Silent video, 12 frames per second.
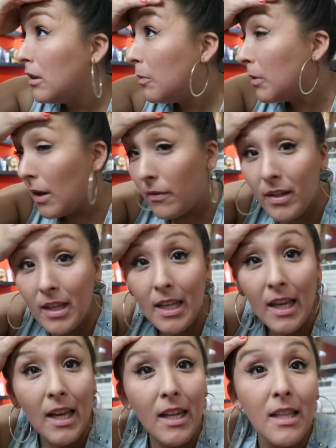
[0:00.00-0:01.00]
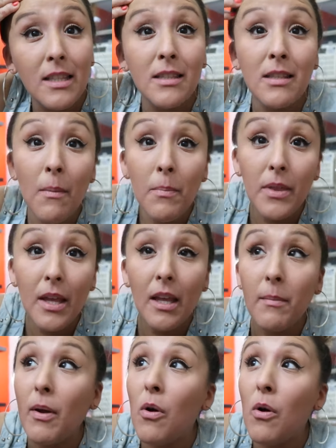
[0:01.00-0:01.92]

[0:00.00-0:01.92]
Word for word: With every kid, it's something.